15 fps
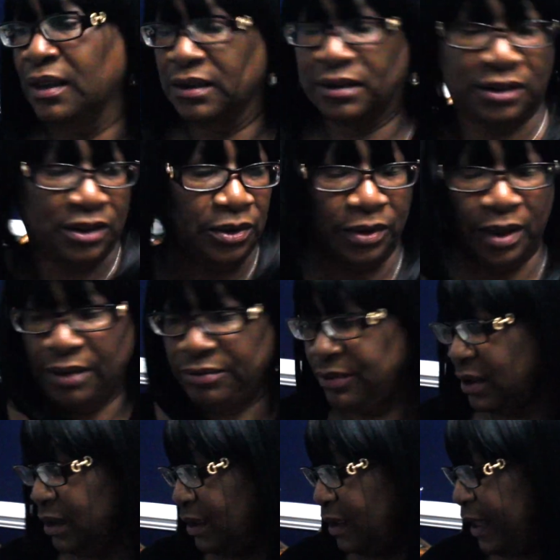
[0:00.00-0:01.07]
So I
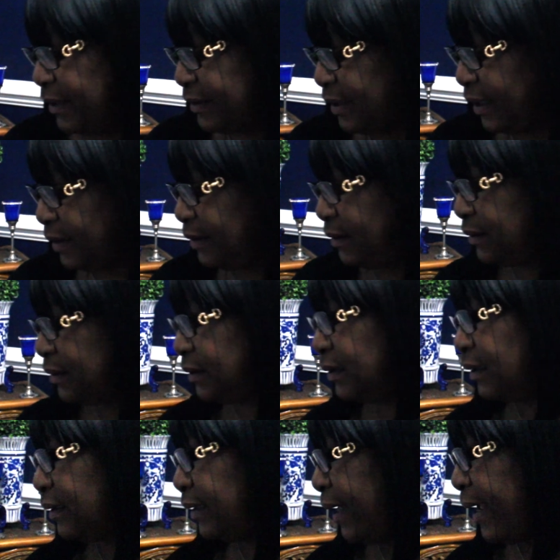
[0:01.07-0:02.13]
really like that. And then
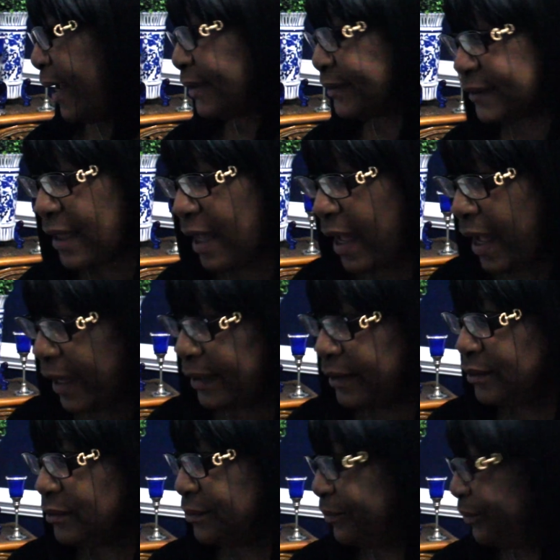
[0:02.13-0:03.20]
the last
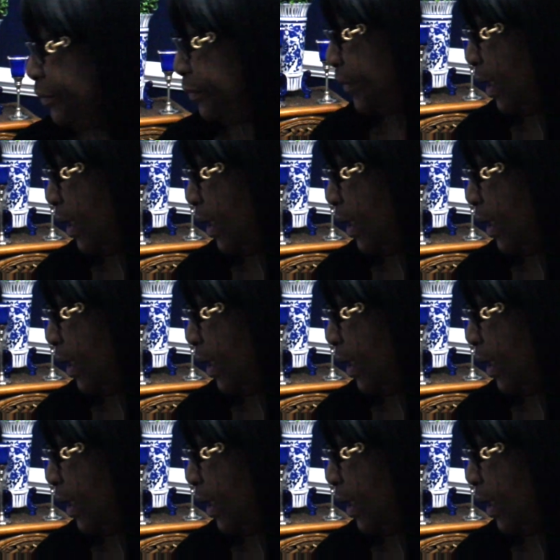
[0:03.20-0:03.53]
item